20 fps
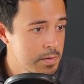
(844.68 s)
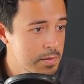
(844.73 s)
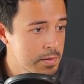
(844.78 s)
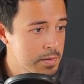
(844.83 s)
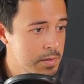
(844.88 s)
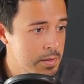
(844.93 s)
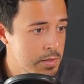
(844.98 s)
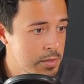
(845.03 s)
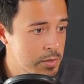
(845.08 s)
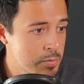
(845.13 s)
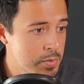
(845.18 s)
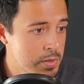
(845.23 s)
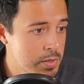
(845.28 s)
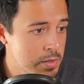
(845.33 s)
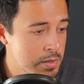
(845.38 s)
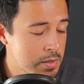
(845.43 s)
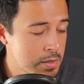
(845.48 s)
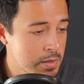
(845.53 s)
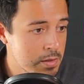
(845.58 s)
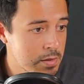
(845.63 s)
is
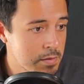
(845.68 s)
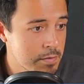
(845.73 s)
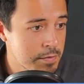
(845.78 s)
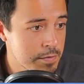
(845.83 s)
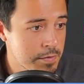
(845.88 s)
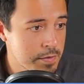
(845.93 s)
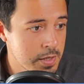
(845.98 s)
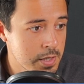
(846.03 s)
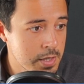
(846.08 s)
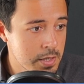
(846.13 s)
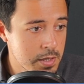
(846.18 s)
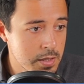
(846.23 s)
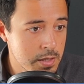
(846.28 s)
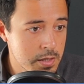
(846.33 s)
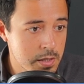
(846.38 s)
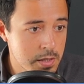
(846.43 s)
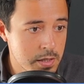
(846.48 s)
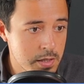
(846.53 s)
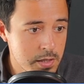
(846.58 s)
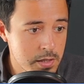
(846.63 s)
being fed
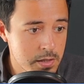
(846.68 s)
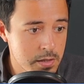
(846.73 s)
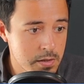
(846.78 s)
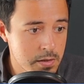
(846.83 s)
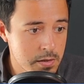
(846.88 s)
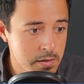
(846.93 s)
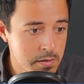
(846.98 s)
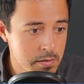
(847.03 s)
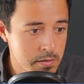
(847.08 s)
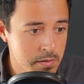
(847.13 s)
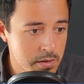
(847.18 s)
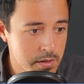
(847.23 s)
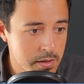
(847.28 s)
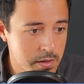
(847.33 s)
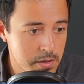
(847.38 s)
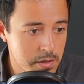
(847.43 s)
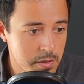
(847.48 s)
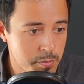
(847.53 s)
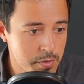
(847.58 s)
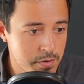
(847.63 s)
here in
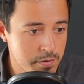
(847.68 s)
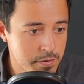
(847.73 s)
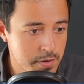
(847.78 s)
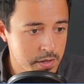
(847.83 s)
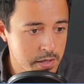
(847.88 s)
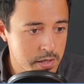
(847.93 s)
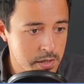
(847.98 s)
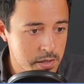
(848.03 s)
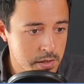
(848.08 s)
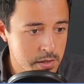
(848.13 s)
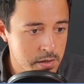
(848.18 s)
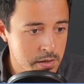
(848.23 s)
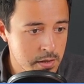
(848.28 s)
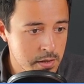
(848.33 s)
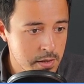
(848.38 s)
the provider.